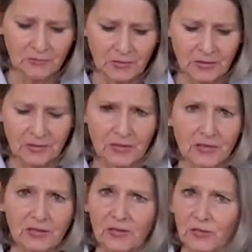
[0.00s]
and then
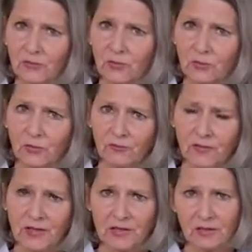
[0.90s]
please push the
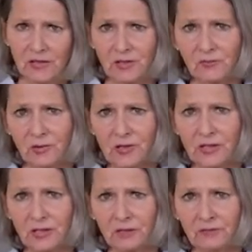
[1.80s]
detoxification
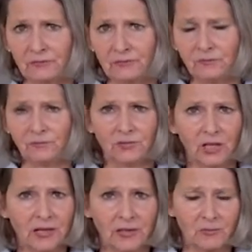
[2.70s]
significantly.
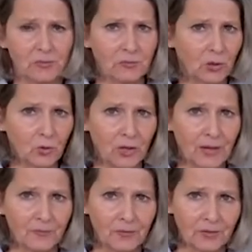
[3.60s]
I already
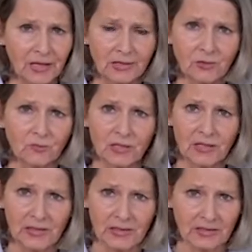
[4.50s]
said 300
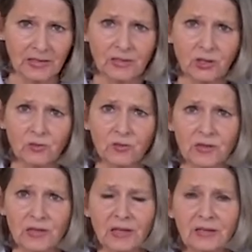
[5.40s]
micrograms of sodium
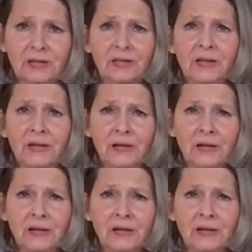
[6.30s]
selenite.